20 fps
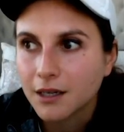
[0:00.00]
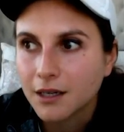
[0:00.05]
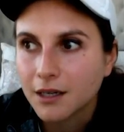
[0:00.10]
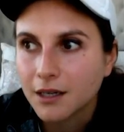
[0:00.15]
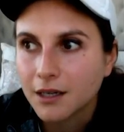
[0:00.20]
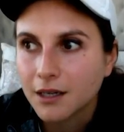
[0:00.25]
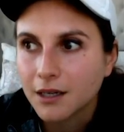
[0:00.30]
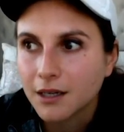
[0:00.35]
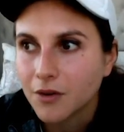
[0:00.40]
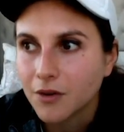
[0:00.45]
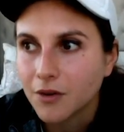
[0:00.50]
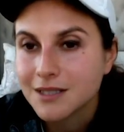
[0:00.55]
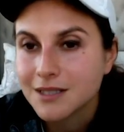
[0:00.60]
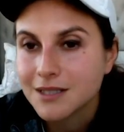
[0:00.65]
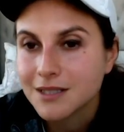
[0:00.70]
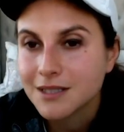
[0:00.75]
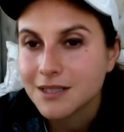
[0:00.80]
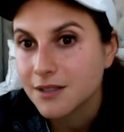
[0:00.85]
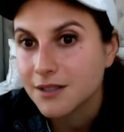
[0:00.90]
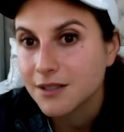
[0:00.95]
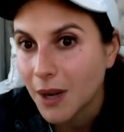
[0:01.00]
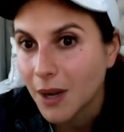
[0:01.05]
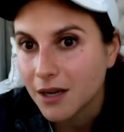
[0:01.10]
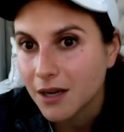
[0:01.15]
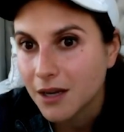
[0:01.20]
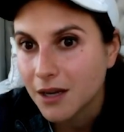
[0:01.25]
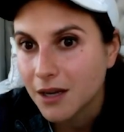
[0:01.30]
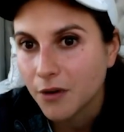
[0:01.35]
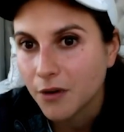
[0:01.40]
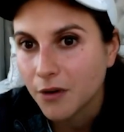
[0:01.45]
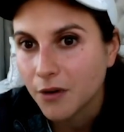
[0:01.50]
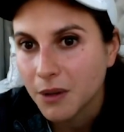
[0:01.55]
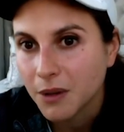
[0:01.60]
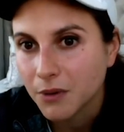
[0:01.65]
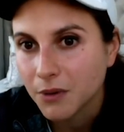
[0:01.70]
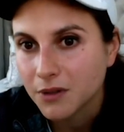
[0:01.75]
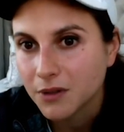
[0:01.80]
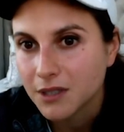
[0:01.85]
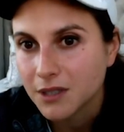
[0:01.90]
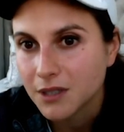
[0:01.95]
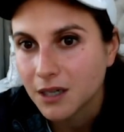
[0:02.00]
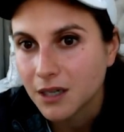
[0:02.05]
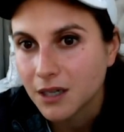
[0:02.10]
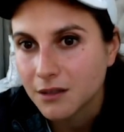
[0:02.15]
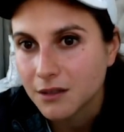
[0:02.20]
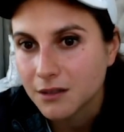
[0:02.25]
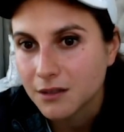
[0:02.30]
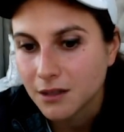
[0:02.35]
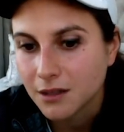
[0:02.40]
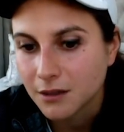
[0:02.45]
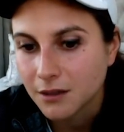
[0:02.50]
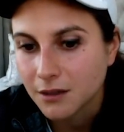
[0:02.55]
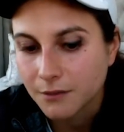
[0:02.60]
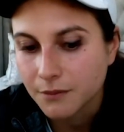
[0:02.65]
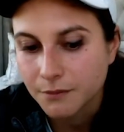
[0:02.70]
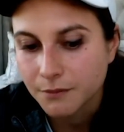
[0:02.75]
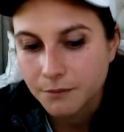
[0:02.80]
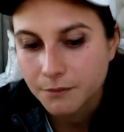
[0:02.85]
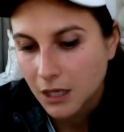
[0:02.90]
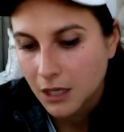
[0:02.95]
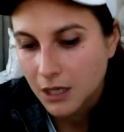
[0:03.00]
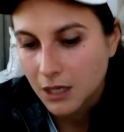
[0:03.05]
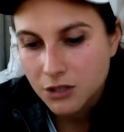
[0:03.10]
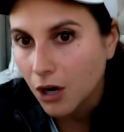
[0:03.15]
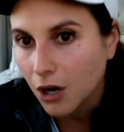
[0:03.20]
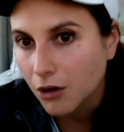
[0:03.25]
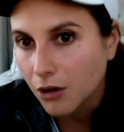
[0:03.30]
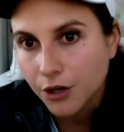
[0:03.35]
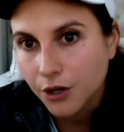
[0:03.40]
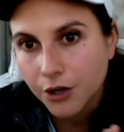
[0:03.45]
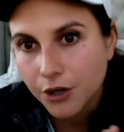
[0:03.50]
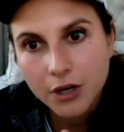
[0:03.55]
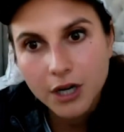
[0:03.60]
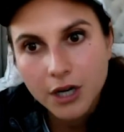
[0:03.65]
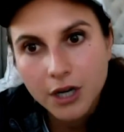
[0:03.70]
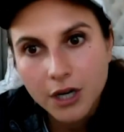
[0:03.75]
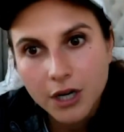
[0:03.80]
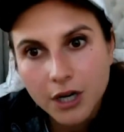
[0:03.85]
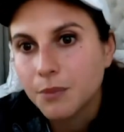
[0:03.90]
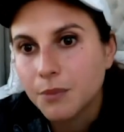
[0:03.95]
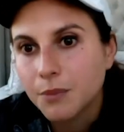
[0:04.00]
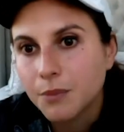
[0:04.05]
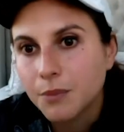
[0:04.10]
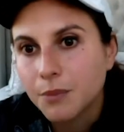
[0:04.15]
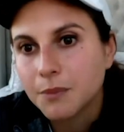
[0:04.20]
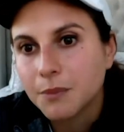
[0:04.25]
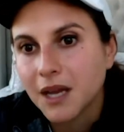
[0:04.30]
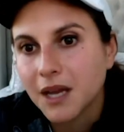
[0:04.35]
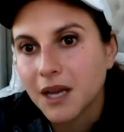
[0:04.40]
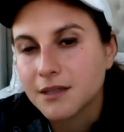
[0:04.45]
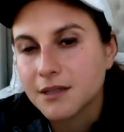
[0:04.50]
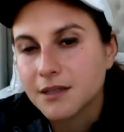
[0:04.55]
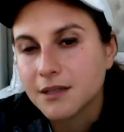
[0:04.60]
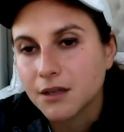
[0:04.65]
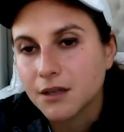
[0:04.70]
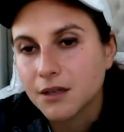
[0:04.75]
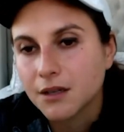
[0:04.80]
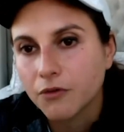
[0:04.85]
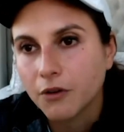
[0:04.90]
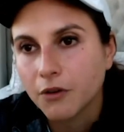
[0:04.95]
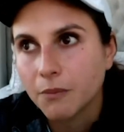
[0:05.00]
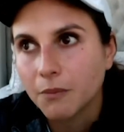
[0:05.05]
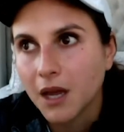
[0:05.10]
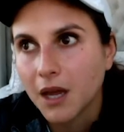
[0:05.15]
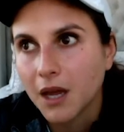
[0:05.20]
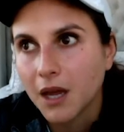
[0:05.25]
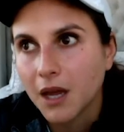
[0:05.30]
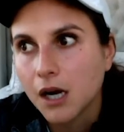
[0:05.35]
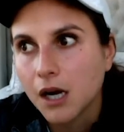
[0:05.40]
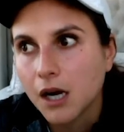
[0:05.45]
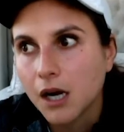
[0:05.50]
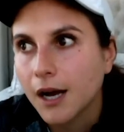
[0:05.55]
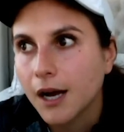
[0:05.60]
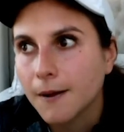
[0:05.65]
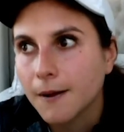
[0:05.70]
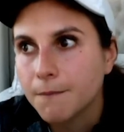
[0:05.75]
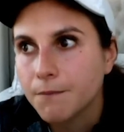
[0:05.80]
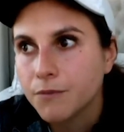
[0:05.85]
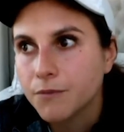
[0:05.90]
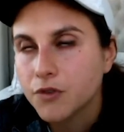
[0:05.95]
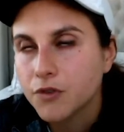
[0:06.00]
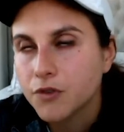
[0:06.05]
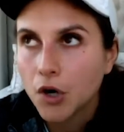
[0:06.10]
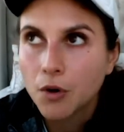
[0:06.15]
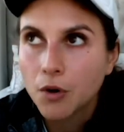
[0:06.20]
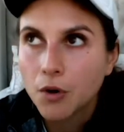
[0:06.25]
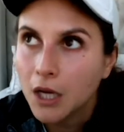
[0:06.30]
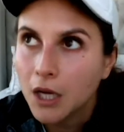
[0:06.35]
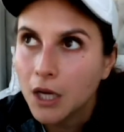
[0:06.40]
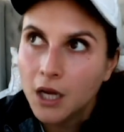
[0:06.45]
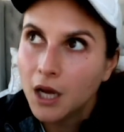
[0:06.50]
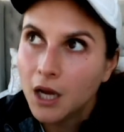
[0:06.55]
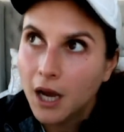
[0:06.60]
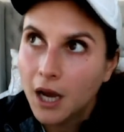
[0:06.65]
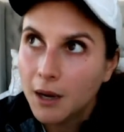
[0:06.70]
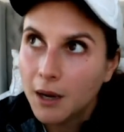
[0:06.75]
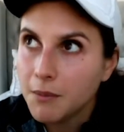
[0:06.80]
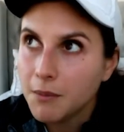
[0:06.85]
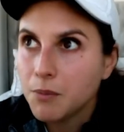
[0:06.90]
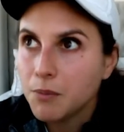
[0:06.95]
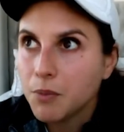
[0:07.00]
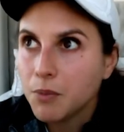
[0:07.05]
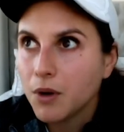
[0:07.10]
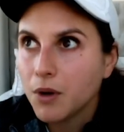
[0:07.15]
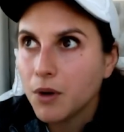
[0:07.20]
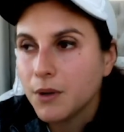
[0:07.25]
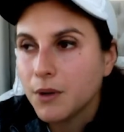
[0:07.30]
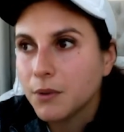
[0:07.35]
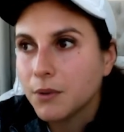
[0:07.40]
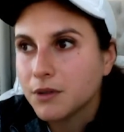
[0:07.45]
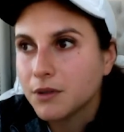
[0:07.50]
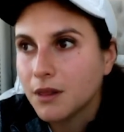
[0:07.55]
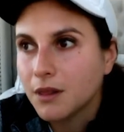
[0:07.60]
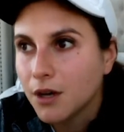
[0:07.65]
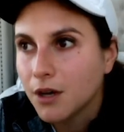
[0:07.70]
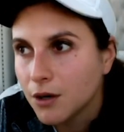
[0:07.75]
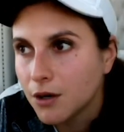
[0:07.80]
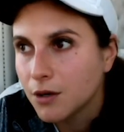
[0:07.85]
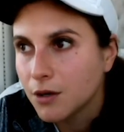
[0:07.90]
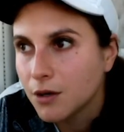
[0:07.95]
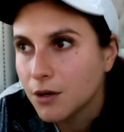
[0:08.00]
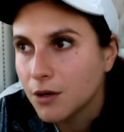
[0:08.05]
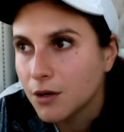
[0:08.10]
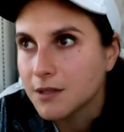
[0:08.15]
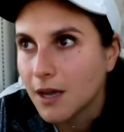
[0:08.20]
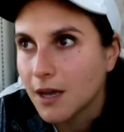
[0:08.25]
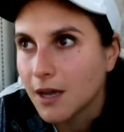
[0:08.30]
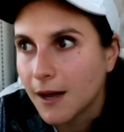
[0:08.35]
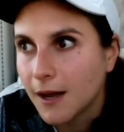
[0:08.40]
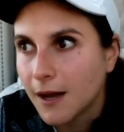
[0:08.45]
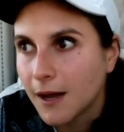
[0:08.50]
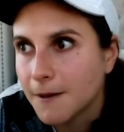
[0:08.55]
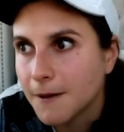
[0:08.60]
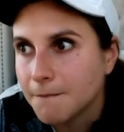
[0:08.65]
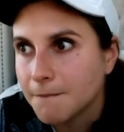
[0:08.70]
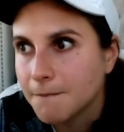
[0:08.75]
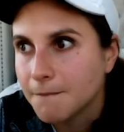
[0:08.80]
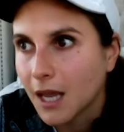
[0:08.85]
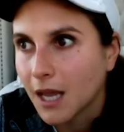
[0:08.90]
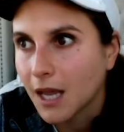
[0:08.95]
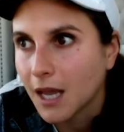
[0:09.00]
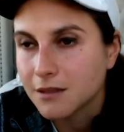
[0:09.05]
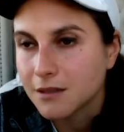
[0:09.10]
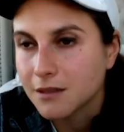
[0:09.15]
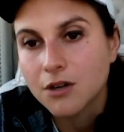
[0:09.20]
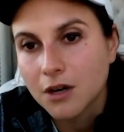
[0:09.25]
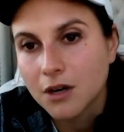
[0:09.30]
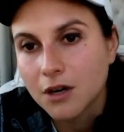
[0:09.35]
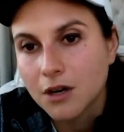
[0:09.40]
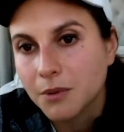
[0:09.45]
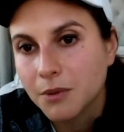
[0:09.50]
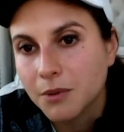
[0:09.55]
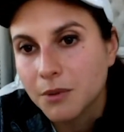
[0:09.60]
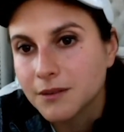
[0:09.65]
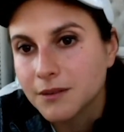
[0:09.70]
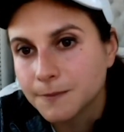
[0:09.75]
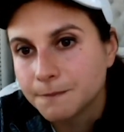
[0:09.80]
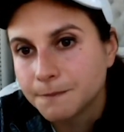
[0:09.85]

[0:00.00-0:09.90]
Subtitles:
extensive menu for people to start learning, and then build a base and go from there. So I might point people to those as a starting place.